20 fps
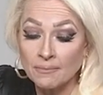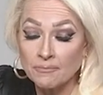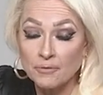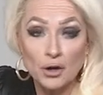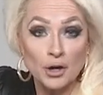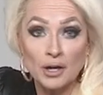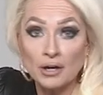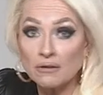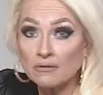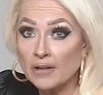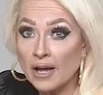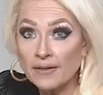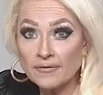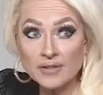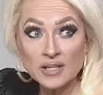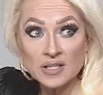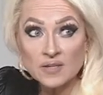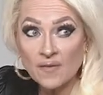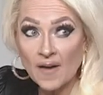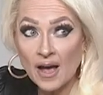You're going to love
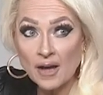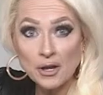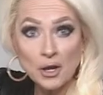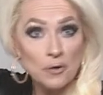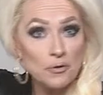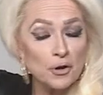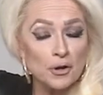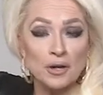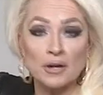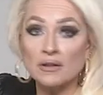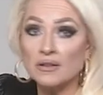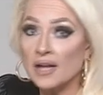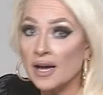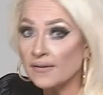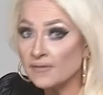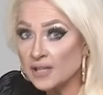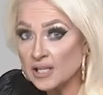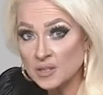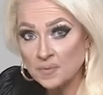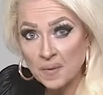this value. You're going to love
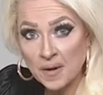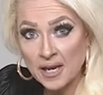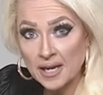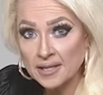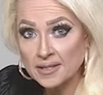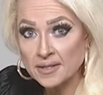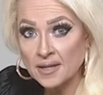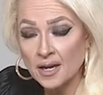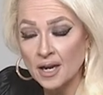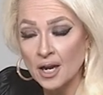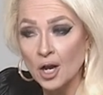this piece.